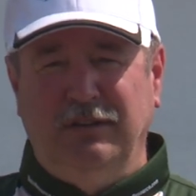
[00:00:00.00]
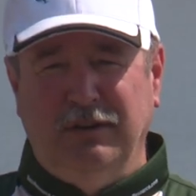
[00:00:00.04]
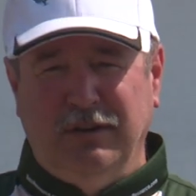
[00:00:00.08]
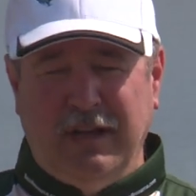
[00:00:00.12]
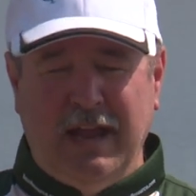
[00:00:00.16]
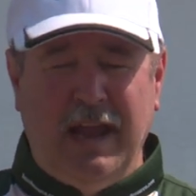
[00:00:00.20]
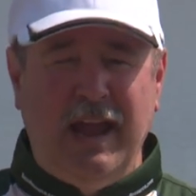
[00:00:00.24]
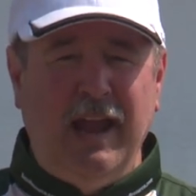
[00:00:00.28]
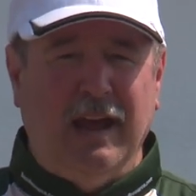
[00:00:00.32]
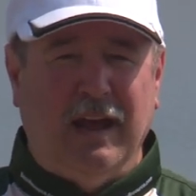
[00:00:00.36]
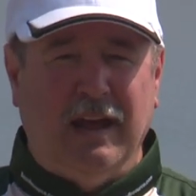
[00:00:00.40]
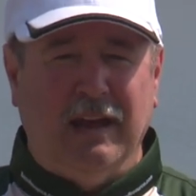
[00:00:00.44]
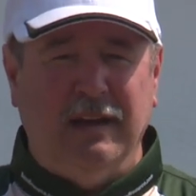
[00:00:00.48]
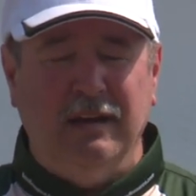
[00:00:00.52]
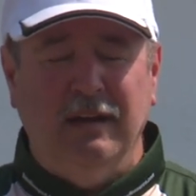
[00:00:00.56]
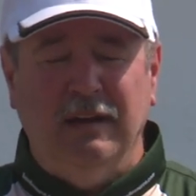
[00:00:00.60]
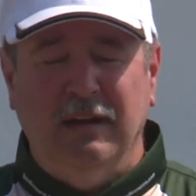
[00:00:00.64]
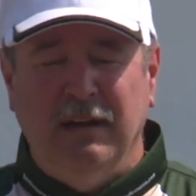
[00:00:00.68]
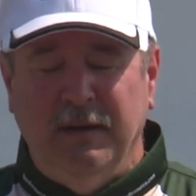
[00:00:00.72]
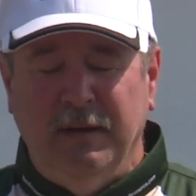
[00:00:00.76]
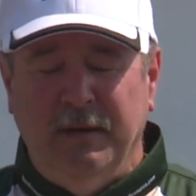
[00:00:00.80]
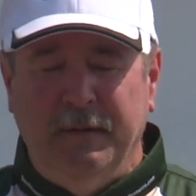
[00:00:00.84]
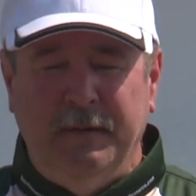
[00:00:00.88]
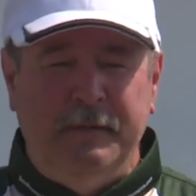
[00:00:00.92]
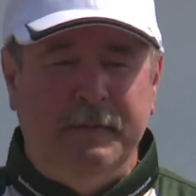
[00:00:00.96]
you can,
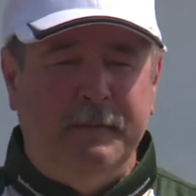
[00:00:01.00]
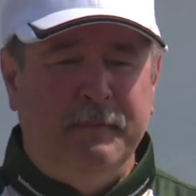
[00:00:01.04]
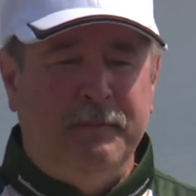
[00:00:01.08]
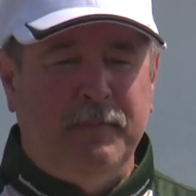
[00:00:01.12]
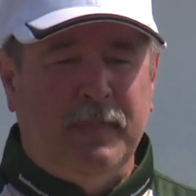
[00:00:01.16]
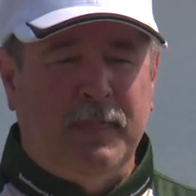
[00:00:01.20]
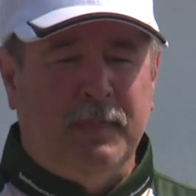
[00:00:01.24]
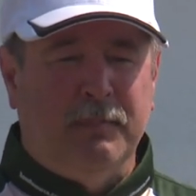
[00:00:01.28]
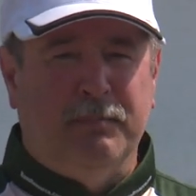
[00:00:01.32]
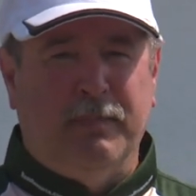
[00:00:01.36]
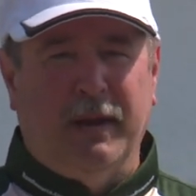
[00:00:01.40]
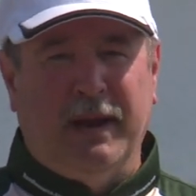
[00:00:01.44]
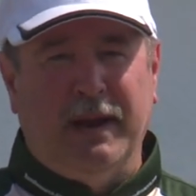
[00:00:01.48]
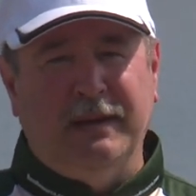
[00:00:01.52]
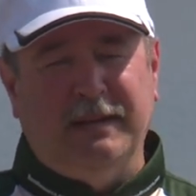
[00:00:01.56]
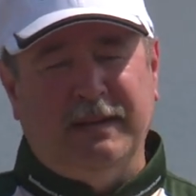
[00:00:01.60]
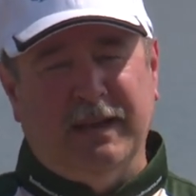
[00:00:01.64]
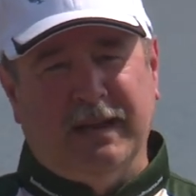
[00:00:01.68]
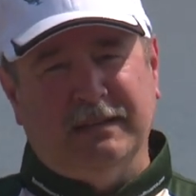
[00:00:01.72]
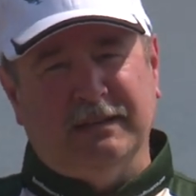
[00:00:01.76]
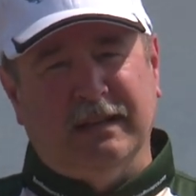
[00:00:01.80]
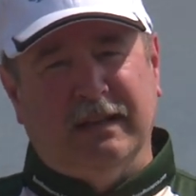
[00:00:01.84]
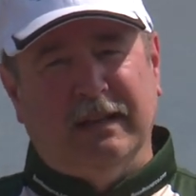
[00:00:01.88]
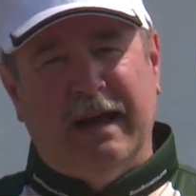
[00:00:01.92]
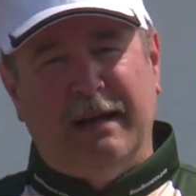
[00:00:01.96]
but it
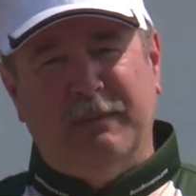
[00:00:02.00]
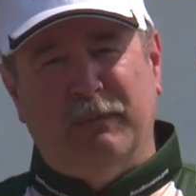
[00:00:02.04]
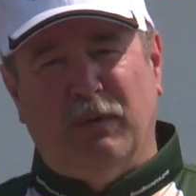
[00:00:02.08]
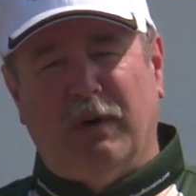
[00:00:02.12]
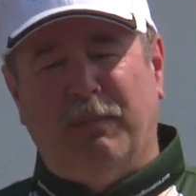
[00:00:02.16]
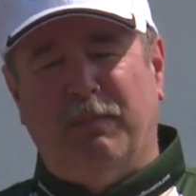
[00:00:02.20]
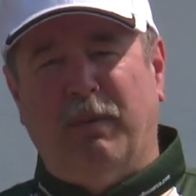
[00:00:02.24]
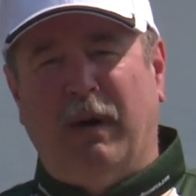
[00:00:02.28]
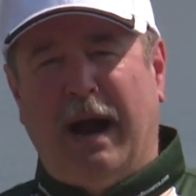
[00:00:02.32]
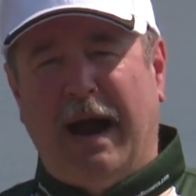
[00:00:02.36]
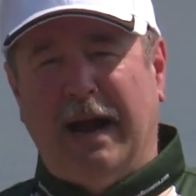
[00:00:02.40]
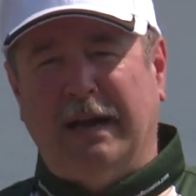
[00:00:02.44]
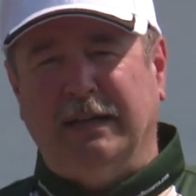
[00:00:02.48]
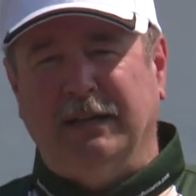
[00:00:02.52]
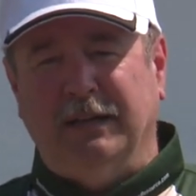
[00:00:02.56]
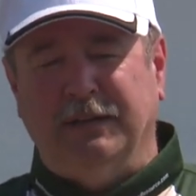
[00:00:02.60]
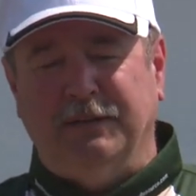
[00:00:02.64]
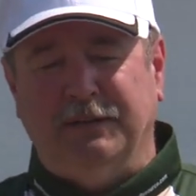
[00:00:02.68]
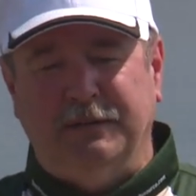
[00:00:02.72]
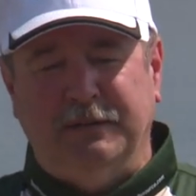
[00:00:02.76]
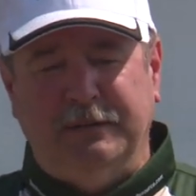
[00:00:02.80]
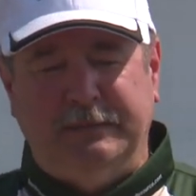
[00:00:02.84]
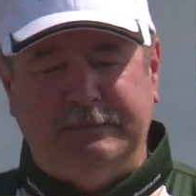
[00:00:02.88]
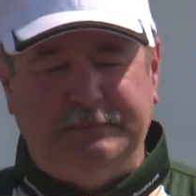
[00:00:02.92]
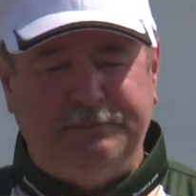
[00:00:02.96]
takes a lot more
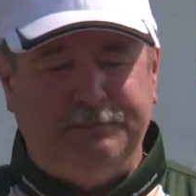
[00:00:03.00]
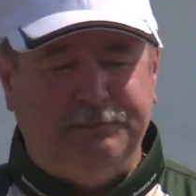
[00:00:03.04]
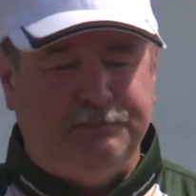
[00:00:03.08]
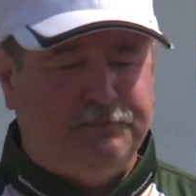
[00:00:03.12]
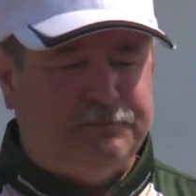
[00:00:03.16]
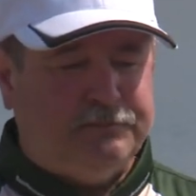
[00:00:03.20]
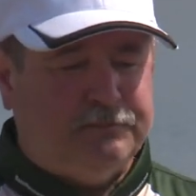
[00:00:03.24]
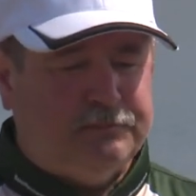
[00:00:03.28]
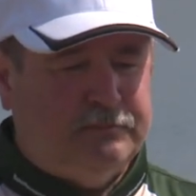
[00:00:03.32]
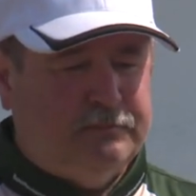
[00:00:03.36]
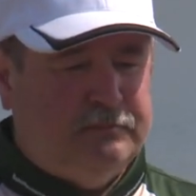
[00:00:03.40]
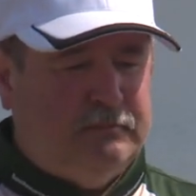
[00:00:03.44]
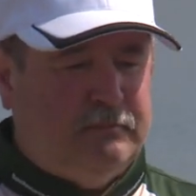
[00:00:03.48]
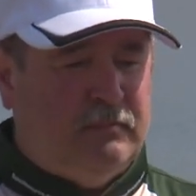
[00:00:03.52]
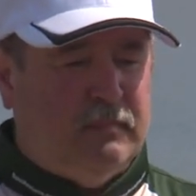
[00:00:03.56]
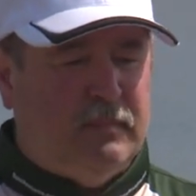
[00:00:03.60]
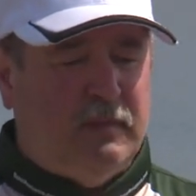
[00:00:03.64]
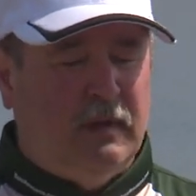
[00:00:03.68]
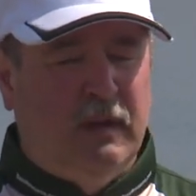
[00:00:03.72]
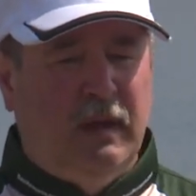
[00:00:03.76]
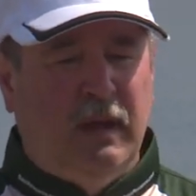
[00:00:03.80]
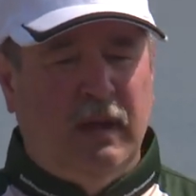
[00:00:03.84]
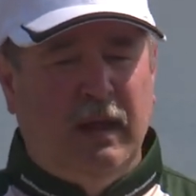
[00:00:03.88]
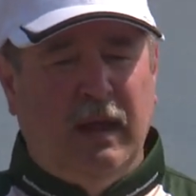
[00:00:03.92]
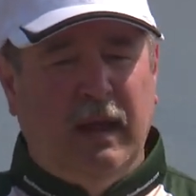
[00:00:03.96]
practice.
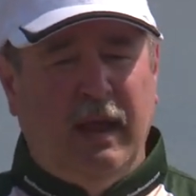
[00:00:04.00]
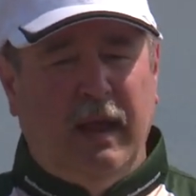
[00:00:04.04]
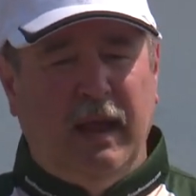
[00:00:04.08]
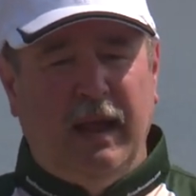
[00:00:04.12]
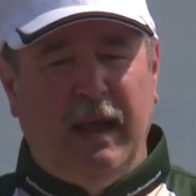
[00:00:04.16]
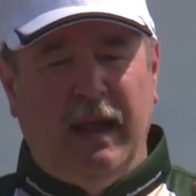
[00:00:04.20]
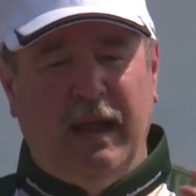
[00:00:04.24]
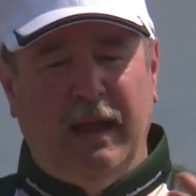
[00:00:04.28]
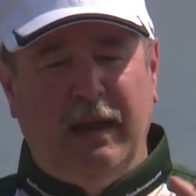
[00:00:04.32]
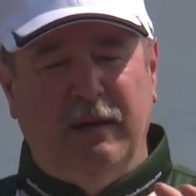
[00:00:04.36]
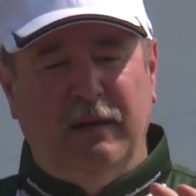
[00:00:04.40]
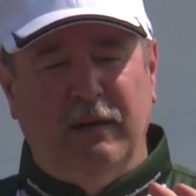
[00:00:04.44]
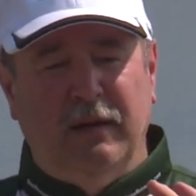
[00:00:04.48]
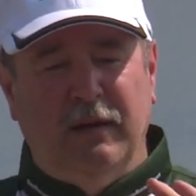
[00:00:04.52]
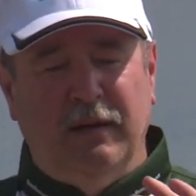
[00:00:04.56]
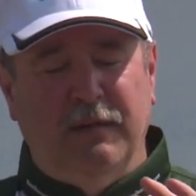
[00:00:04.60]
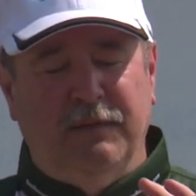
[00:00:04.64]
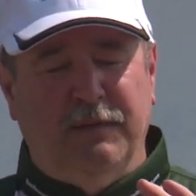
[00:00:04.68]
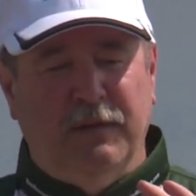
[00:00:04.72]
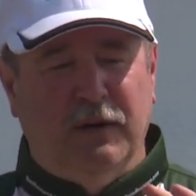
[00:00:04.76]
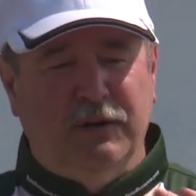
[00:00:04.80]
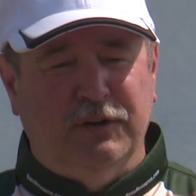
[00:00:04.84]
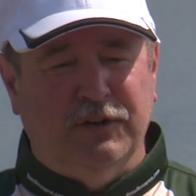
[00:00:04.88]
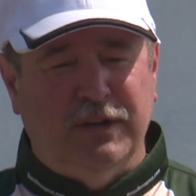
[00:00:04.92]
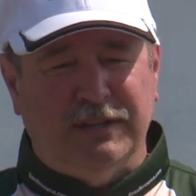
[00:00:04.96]
And
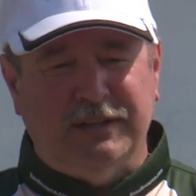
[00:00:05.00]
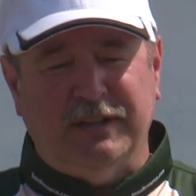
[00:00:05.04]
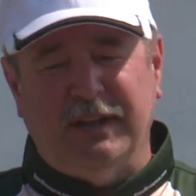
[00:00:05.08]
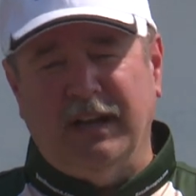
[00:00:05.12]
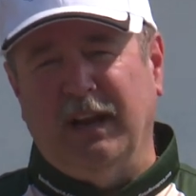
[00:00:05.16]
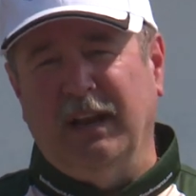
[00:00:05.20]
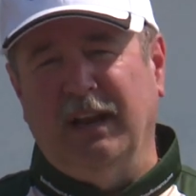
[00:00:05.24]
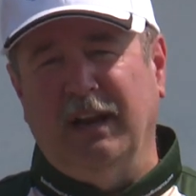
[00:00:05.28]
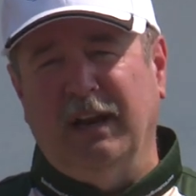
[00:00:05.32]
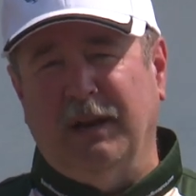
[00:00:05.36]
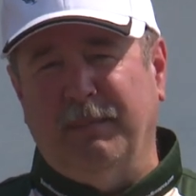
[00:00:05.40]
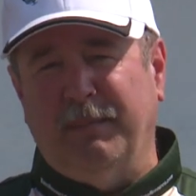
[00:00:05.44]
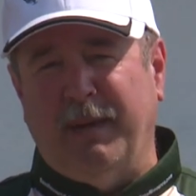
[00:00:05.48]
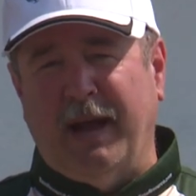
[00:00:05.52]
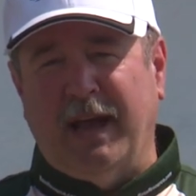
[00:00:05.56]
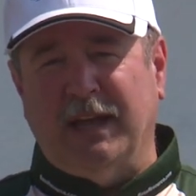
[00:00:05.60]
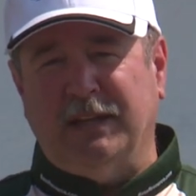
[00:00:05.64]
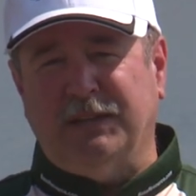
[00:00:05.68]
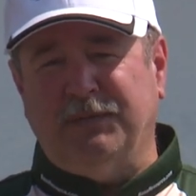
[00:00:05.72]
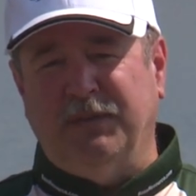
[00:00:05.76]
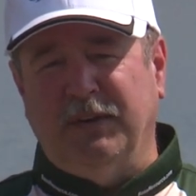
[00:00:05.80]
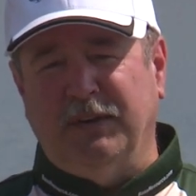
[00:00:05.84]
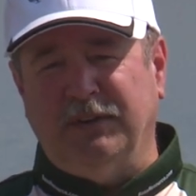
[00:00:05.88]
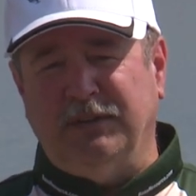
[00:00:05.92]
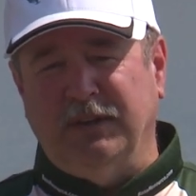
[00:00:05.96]
if you're just getting into
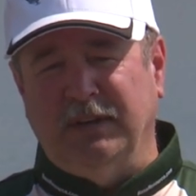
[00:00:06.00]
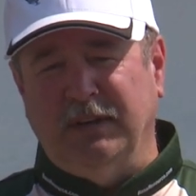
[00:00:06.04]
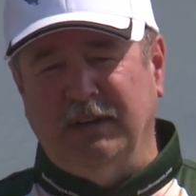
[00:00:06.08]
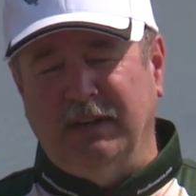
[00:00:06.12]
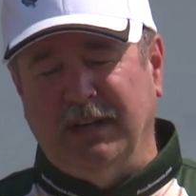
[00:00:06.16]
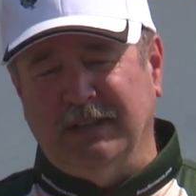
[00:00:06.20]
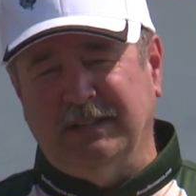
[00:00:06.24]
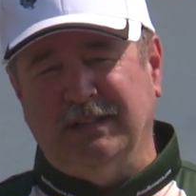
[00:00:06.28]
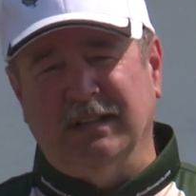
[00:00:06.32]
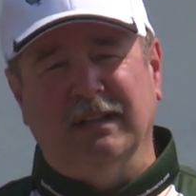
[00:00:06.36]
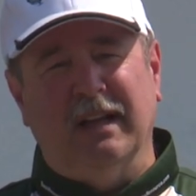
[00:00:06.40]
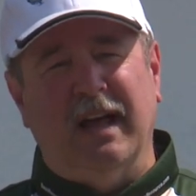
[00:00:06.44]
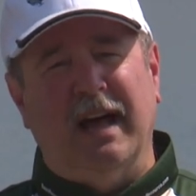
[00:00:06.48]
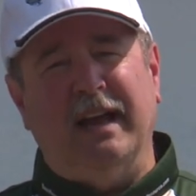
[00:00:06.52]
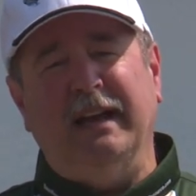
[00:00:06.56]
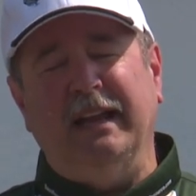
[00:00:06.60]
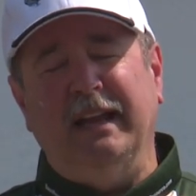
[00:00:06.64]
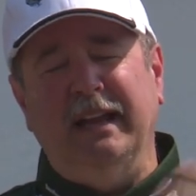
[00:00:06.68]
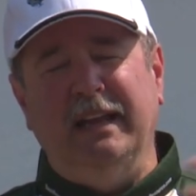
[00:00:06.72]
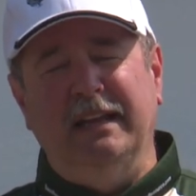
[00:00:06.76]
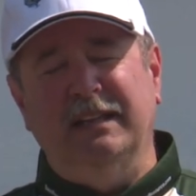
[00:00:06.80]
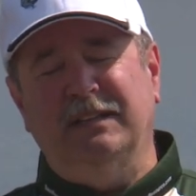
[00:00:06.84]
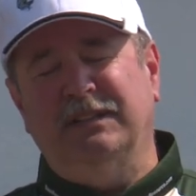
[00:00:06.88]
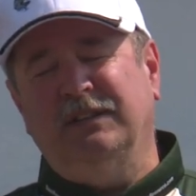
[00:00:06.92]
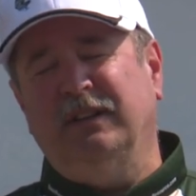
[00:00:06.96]
bass fishing, it's a lot
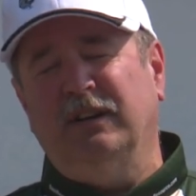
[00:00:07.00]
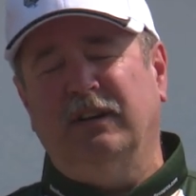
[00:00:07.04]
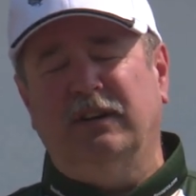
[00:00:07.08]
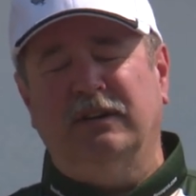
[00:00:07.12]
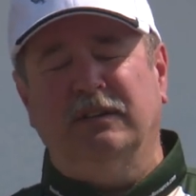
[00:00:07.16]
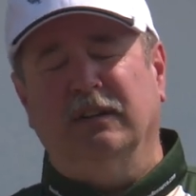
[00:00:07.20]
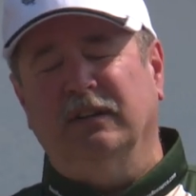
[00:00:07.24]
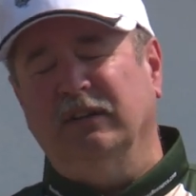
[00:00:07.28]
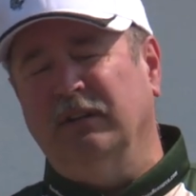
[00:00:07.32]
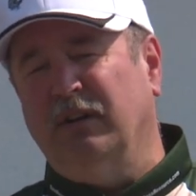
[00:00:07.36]
easier to